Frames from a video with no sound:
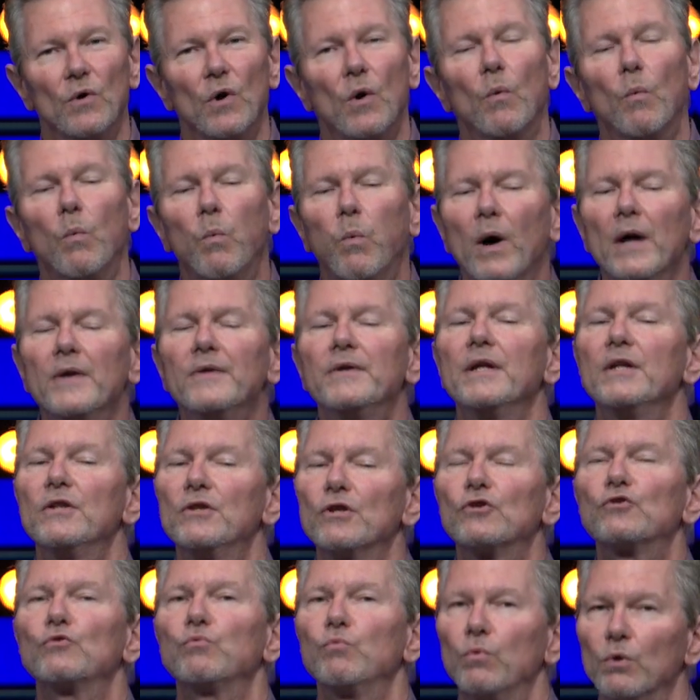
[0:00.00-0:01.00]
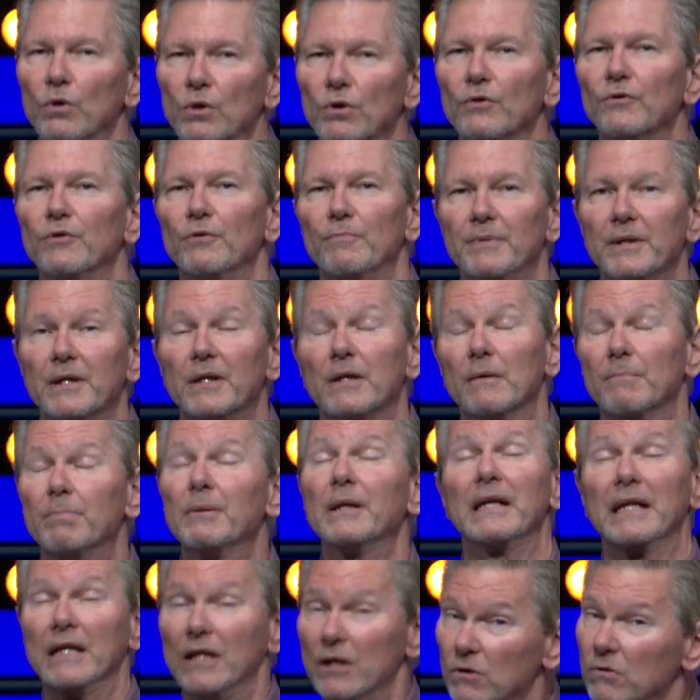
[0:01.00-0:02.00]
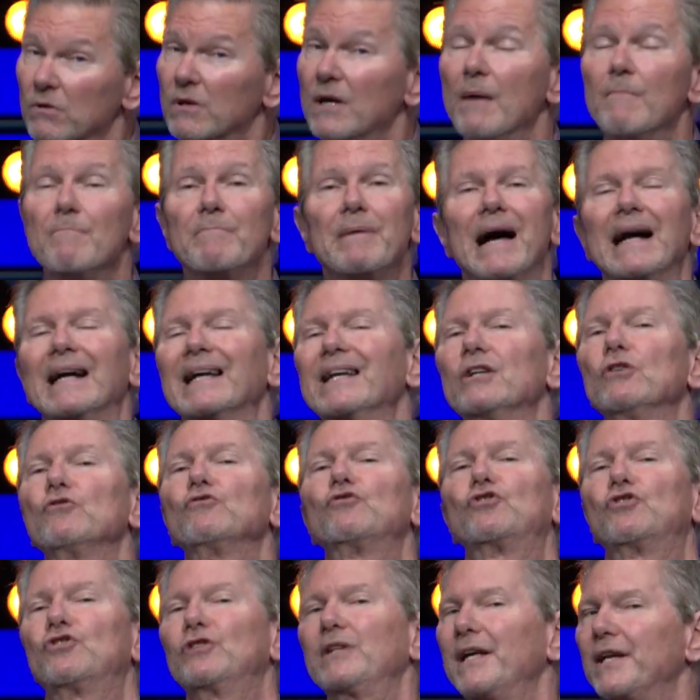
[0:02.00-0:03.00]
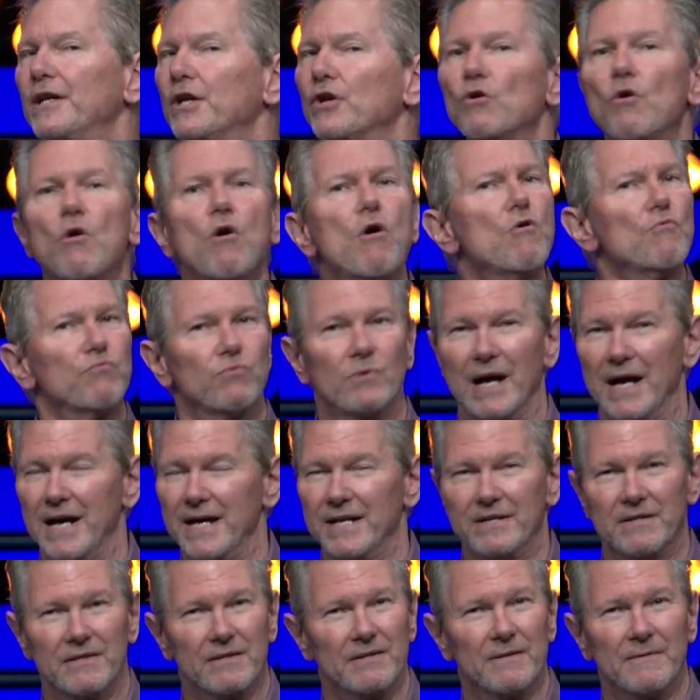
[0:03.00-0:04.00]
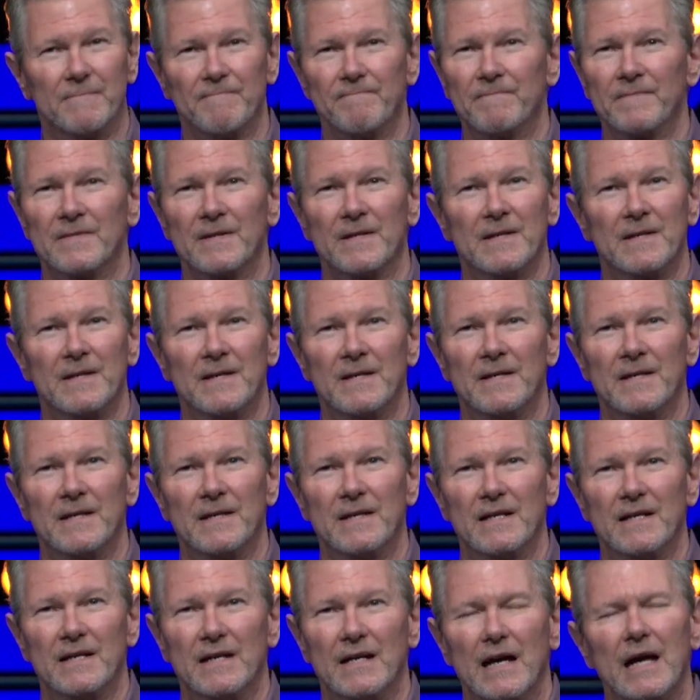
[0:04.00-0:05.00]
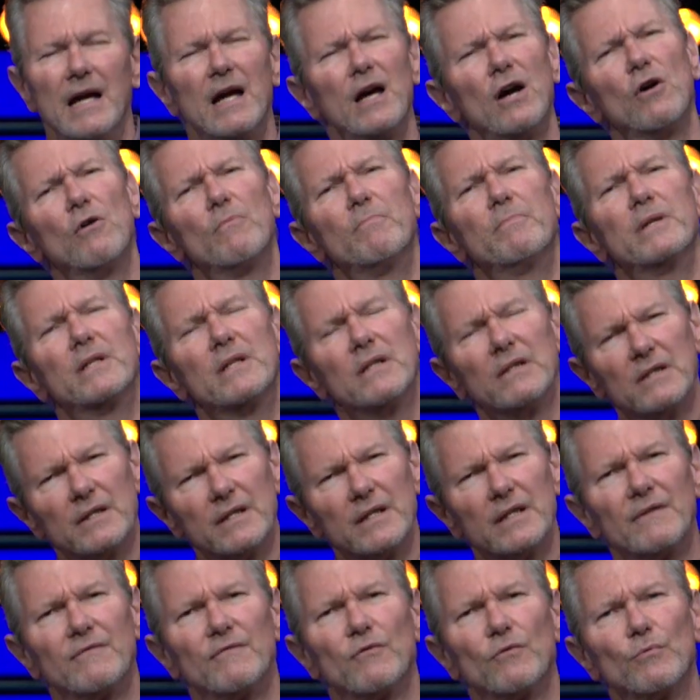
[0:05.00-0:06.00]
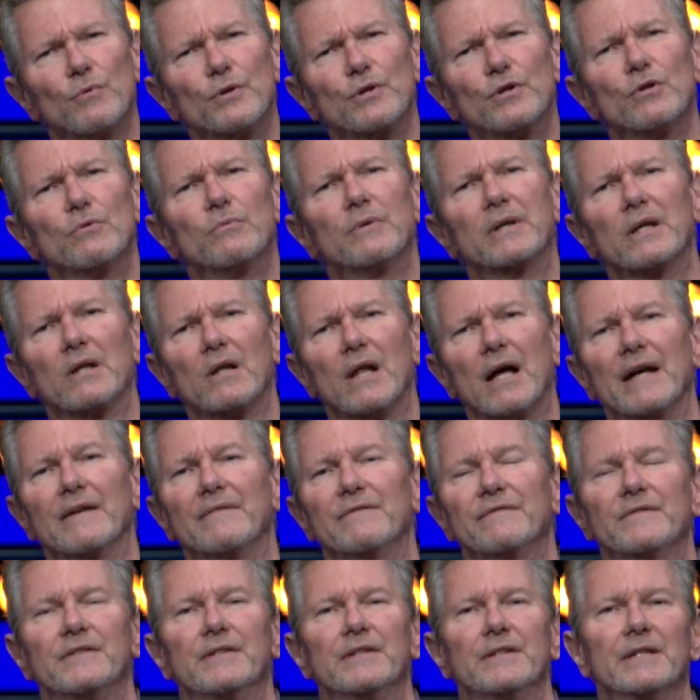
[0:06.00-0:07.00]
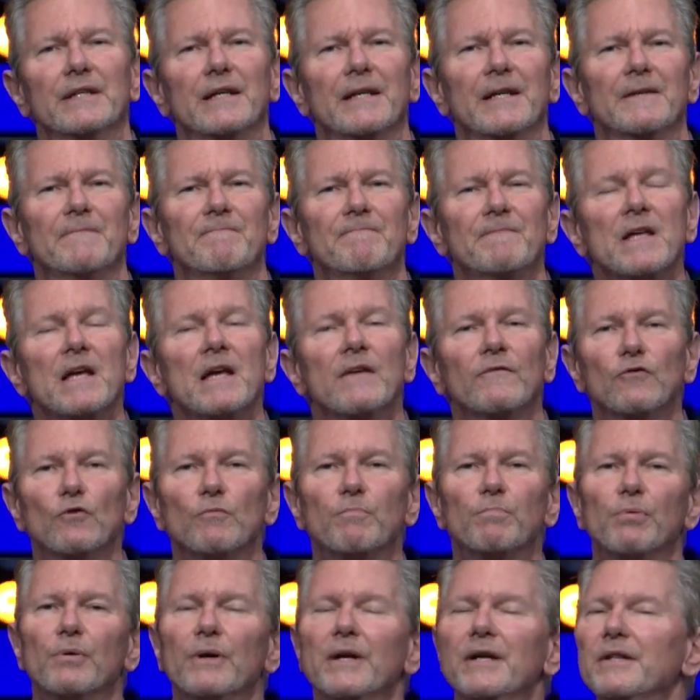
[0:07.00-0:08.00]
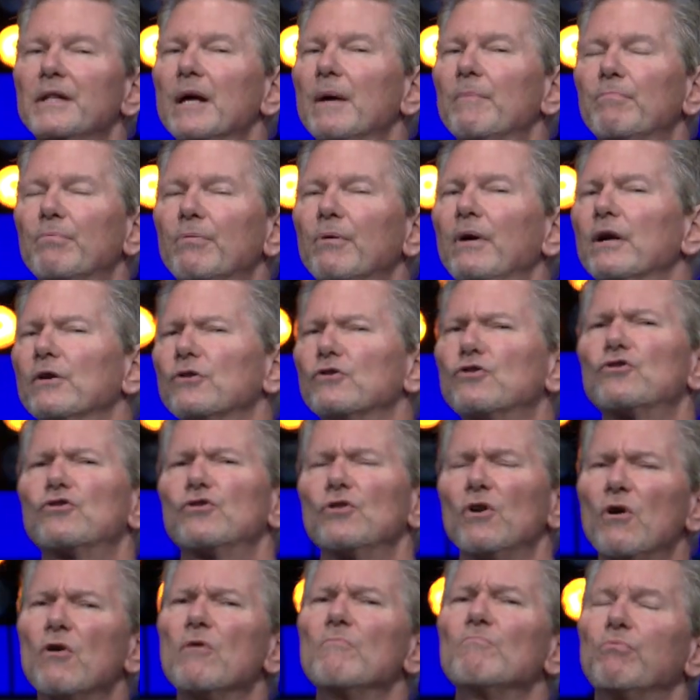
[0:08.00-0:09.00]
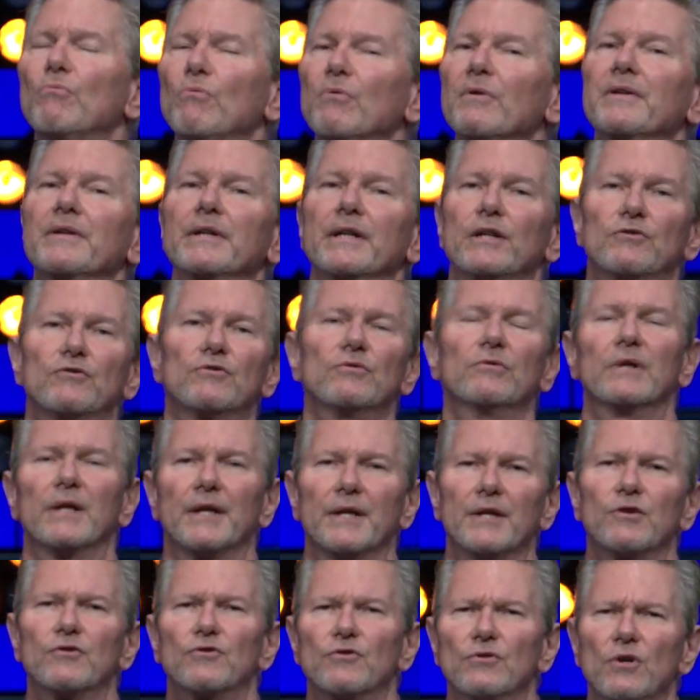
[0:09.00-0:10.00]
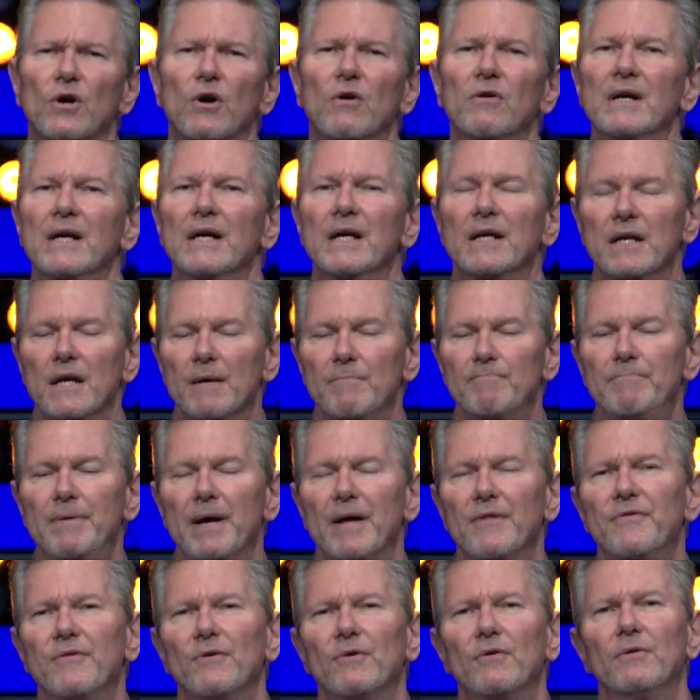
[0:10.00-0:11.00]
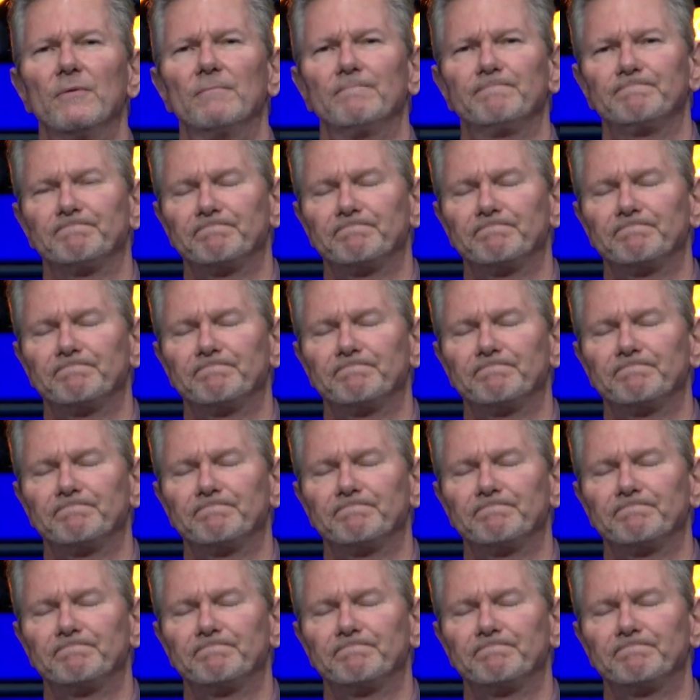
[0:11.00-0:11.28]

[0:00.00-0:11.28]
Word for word: One day this world will be complete. He'll come back, He'll set it all right. Help me to live a renewing life today. If you prayed that prayer, it's so important that you let us know at Bethel,